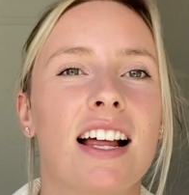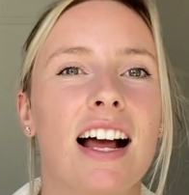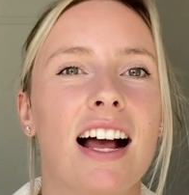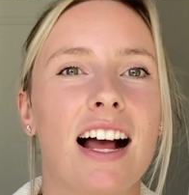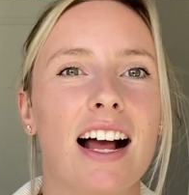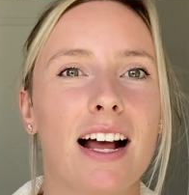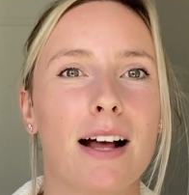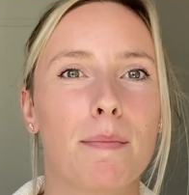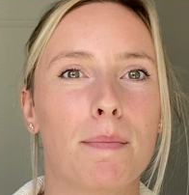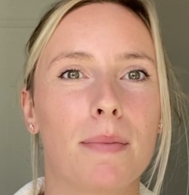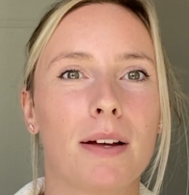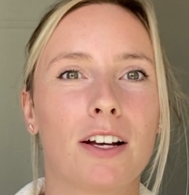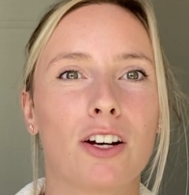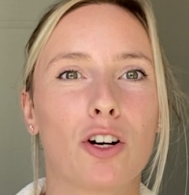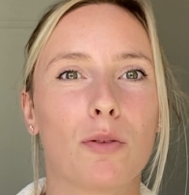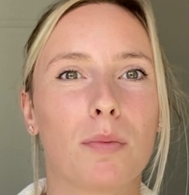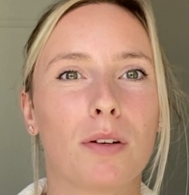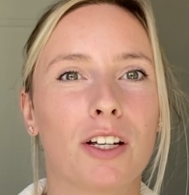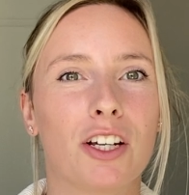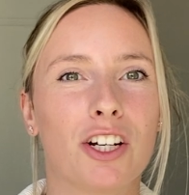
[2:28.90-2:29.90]
a
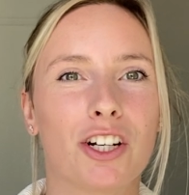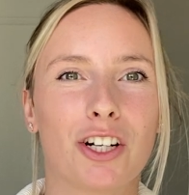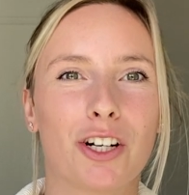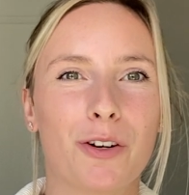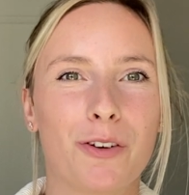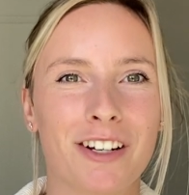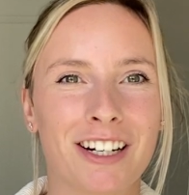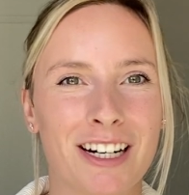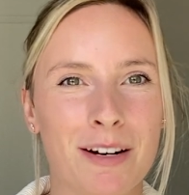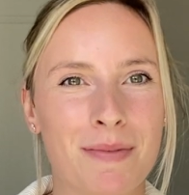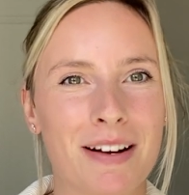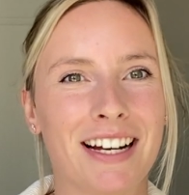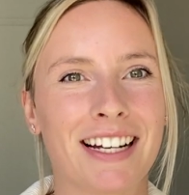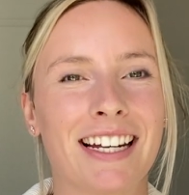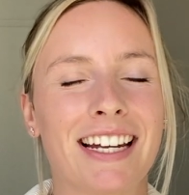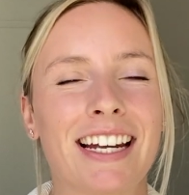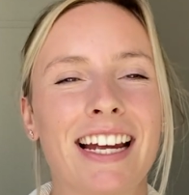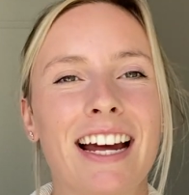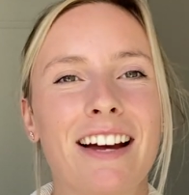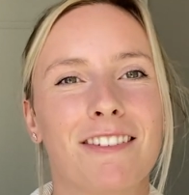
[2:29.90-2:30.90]
couple of euro in our bank
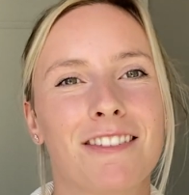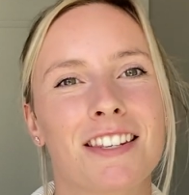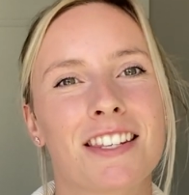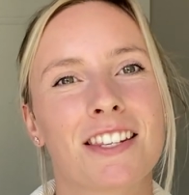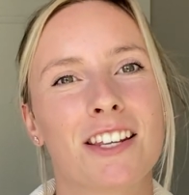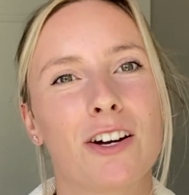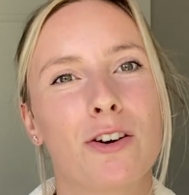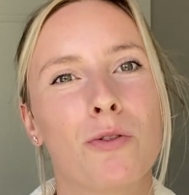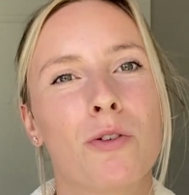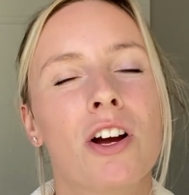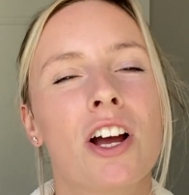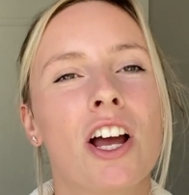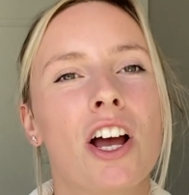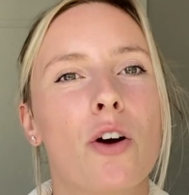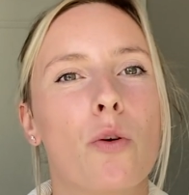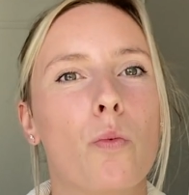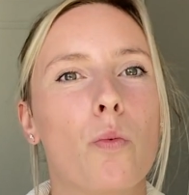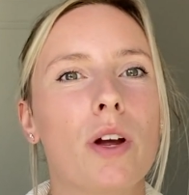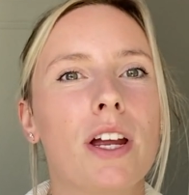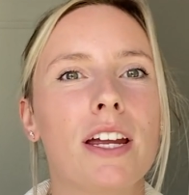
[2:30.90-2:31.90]
account, so
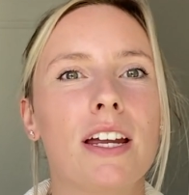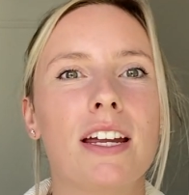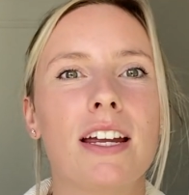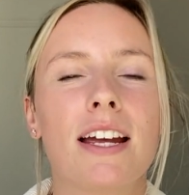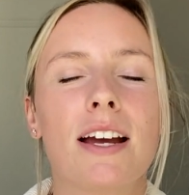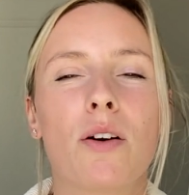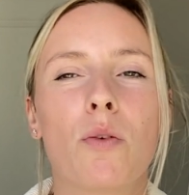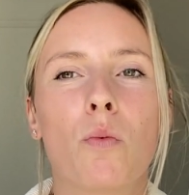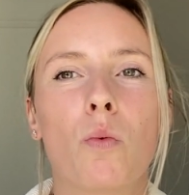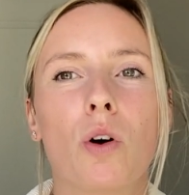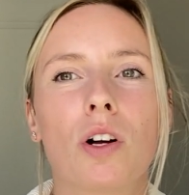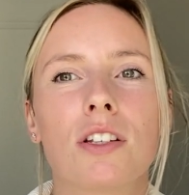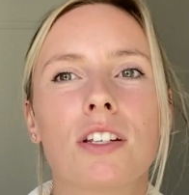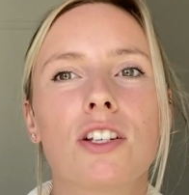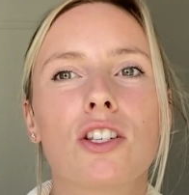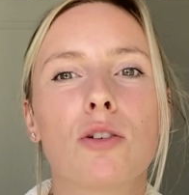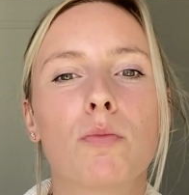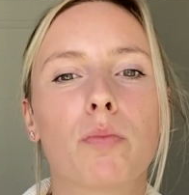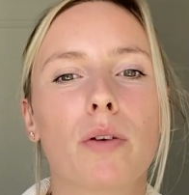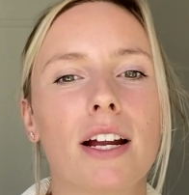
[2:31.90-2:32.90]
we wanted
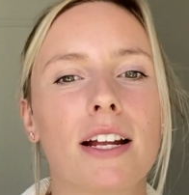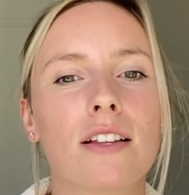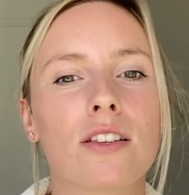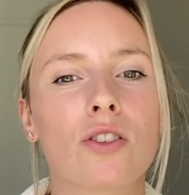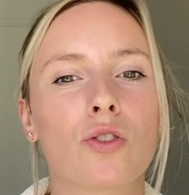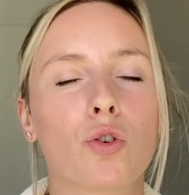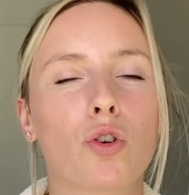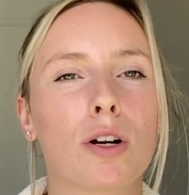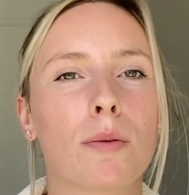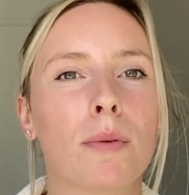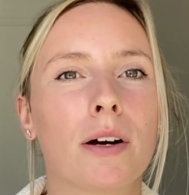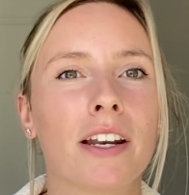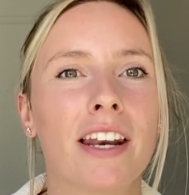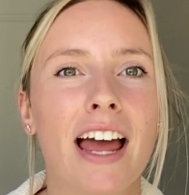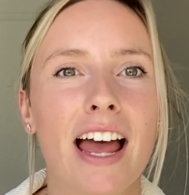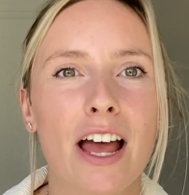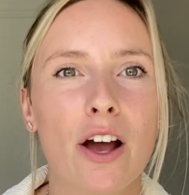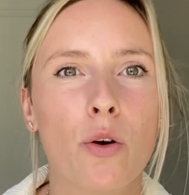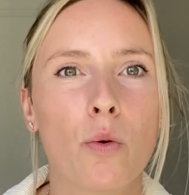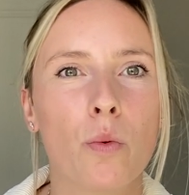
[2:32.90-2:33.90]
to brainstorm on
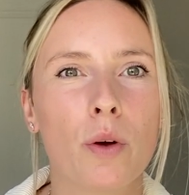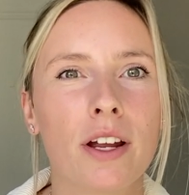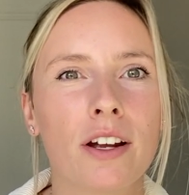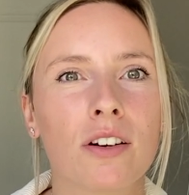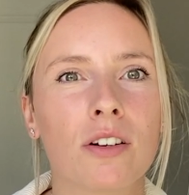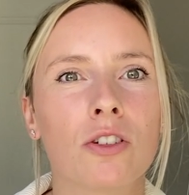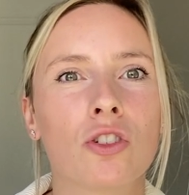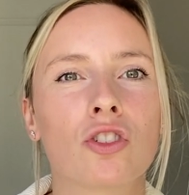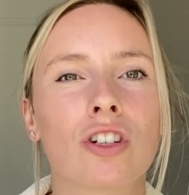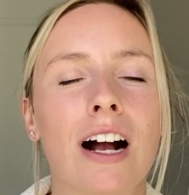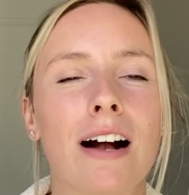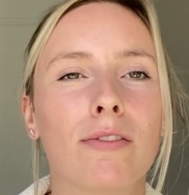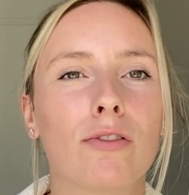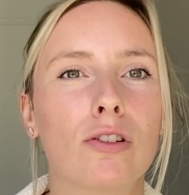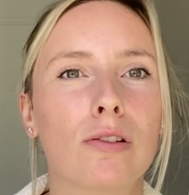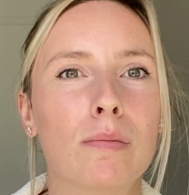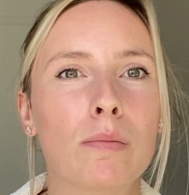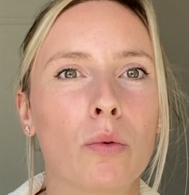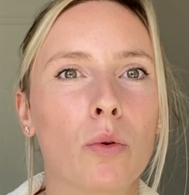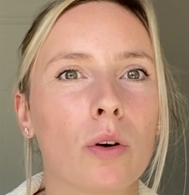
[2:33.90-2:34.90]
how we could
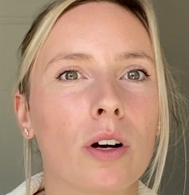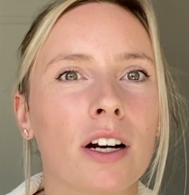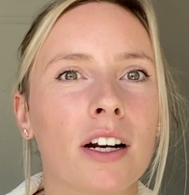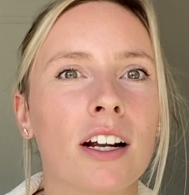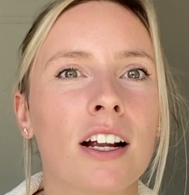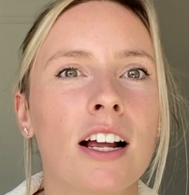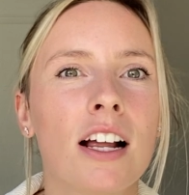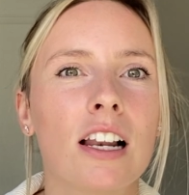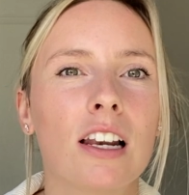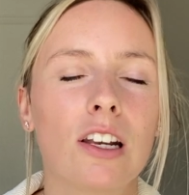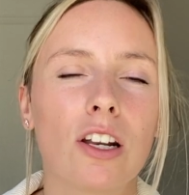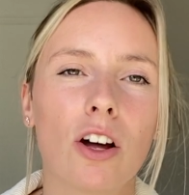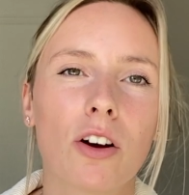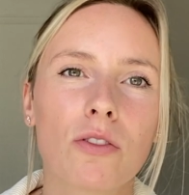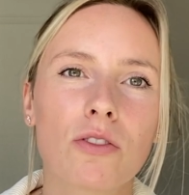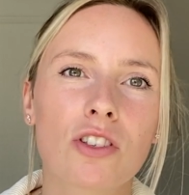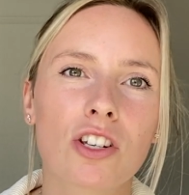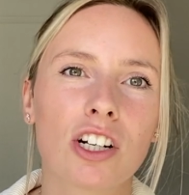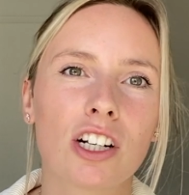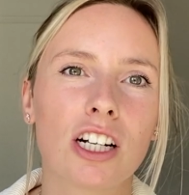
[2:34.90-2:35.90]
travel more long
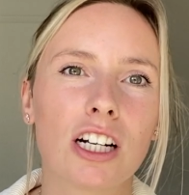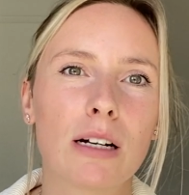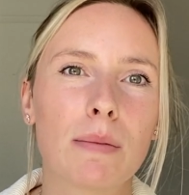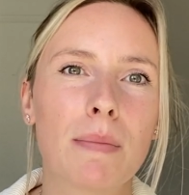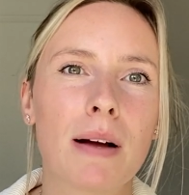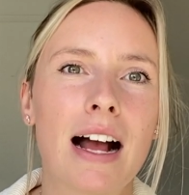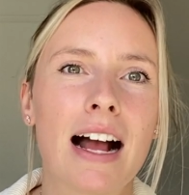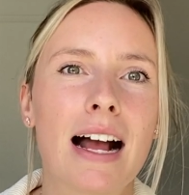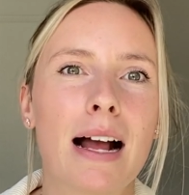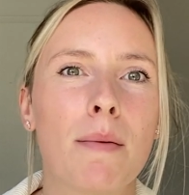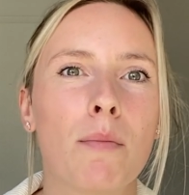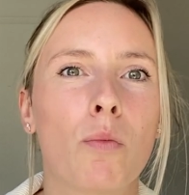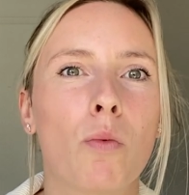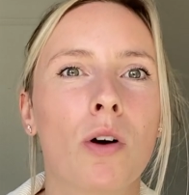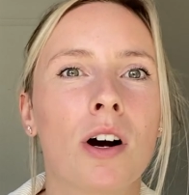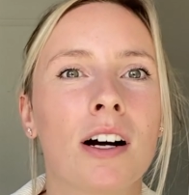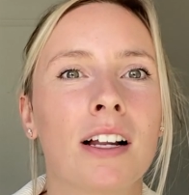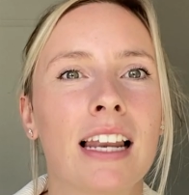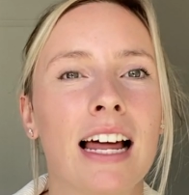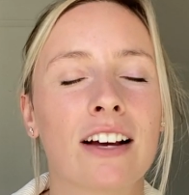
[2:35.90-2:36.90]
term
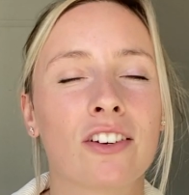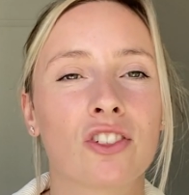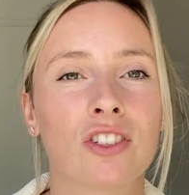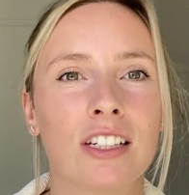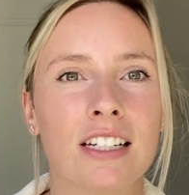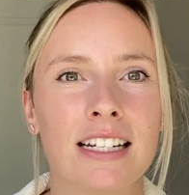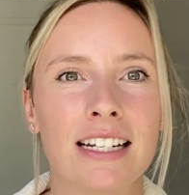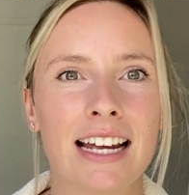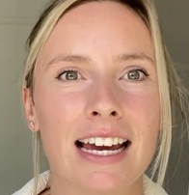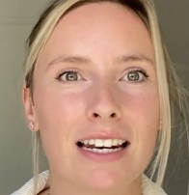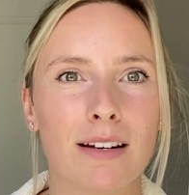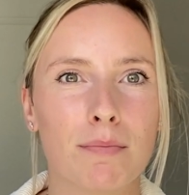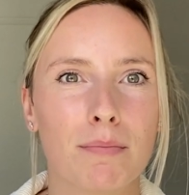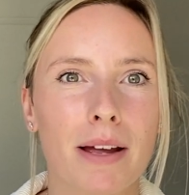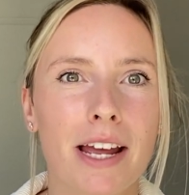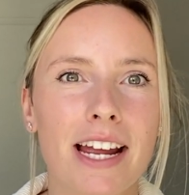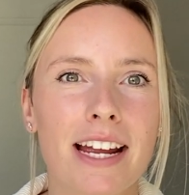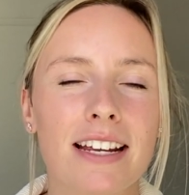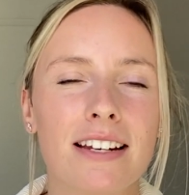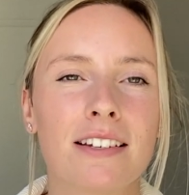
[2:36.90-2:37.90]
while actually getting
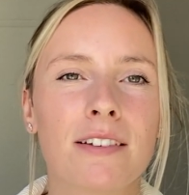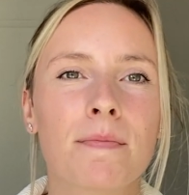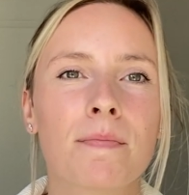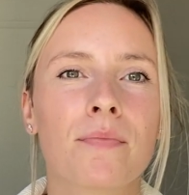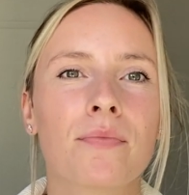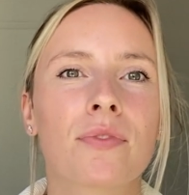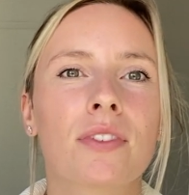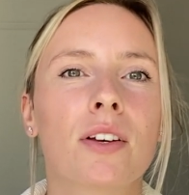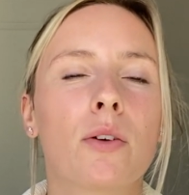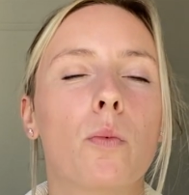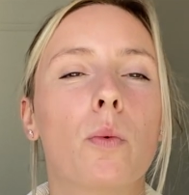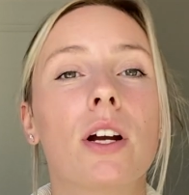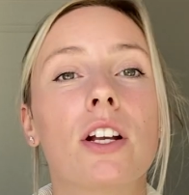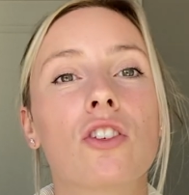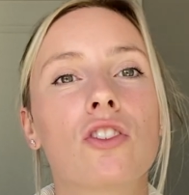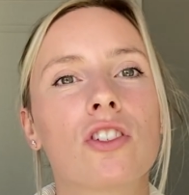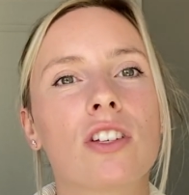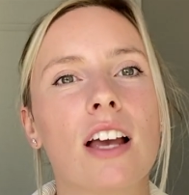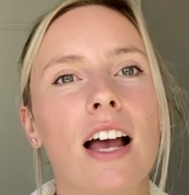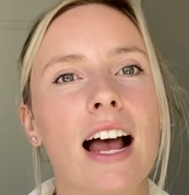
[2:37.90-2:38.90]
paid,
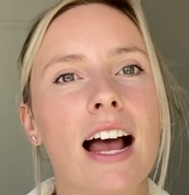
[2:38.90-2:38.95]
which